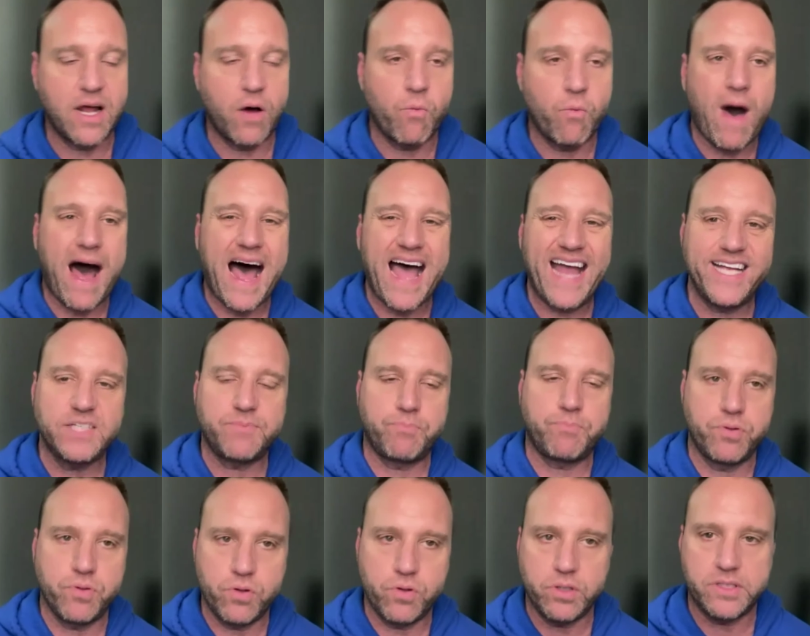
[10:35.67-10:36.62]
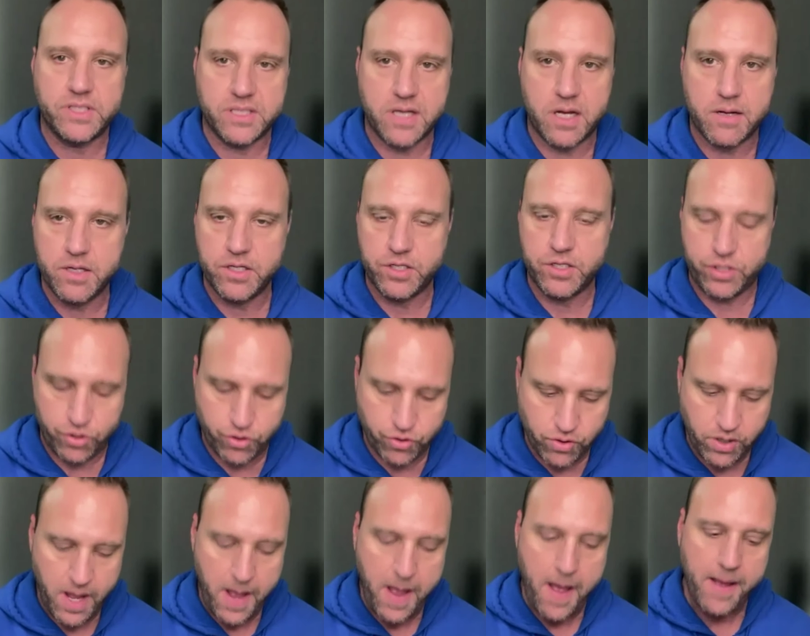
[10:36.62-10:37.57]
Now, why is pool
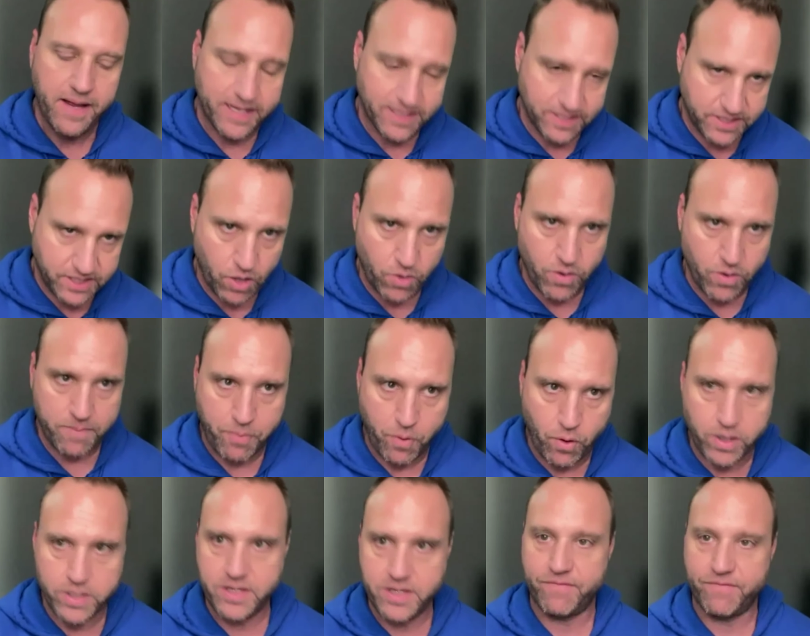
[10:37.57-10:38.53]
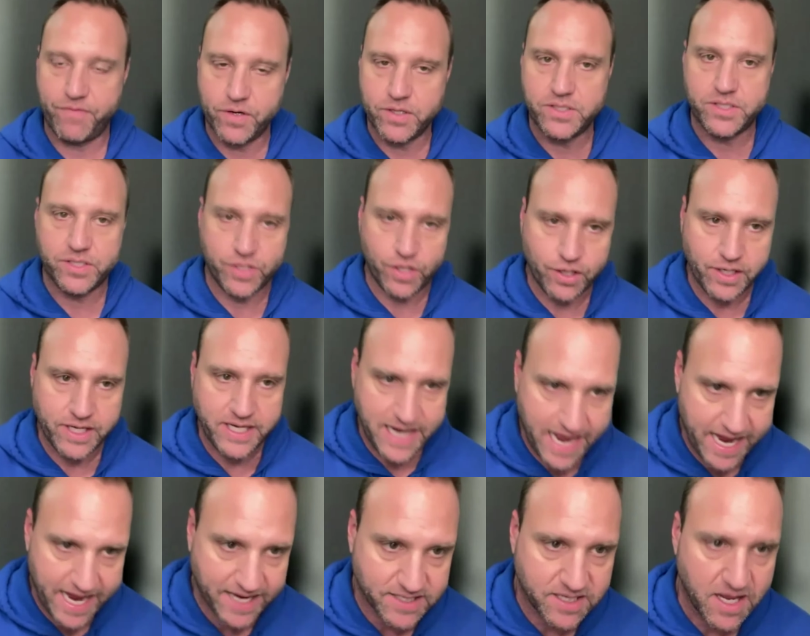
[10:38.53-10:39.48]
2 is so important your first 30
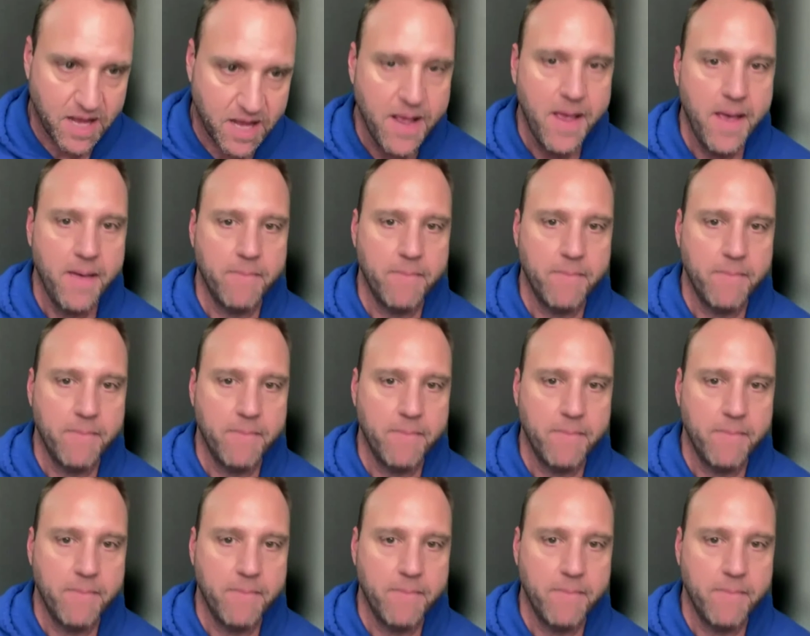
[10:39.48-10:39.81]
days?